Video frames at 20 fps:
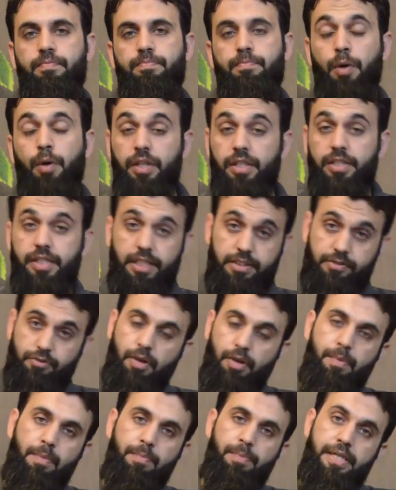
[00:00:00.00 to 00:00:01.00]
politics
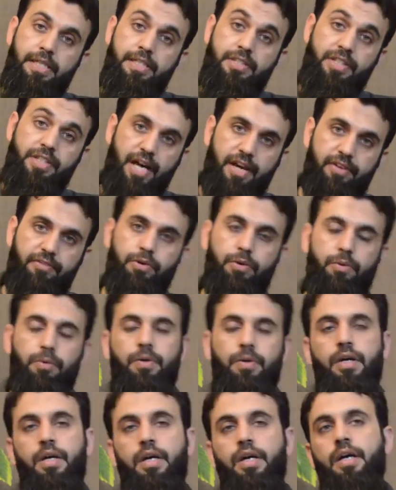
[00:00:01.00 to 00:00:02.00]
from a bird's eye view,
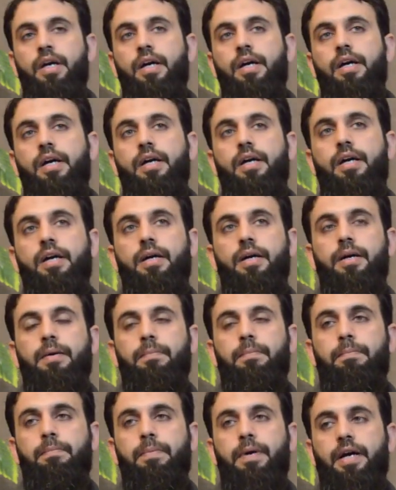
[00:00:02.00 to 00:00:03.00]

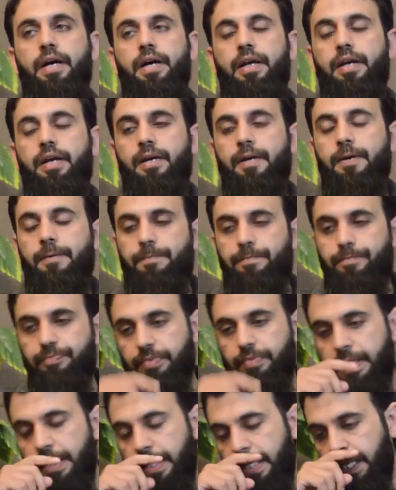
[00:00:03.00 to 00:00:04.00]
but
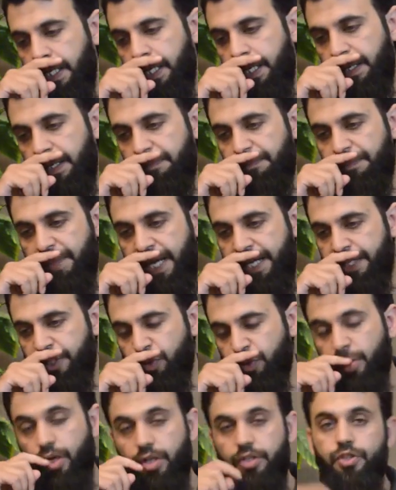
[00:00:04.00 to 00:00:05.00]
I
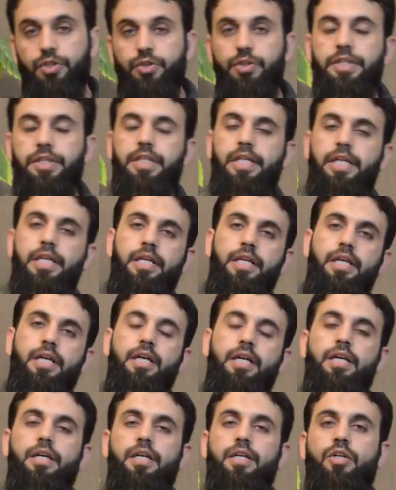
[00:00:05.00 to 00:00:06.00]
do not really
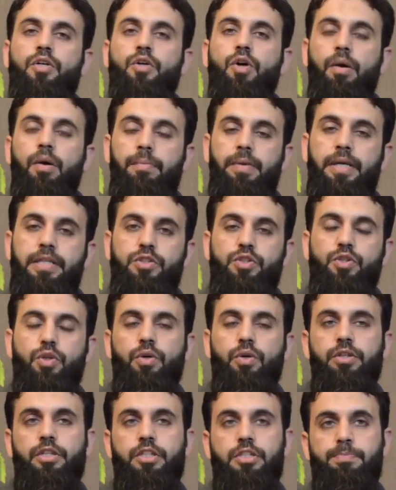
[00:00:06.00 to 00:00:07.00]
comment
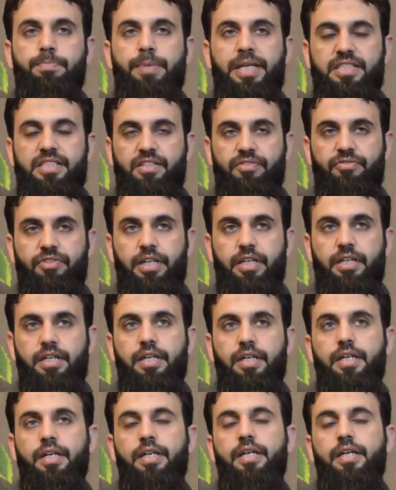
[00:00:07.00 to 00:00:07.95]
on the specific